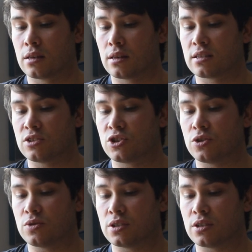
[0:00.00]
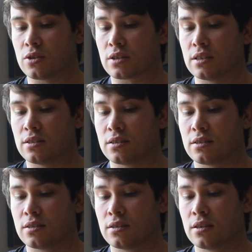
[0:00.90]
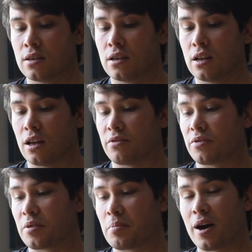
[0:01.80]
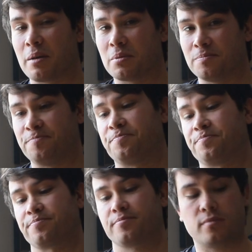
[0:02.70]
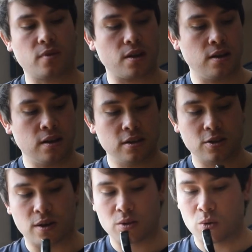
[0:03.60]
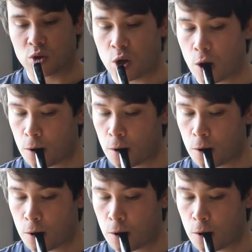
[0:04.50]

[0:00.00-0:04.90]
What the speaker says: due to Tolkien's love of the pipe. So I thought,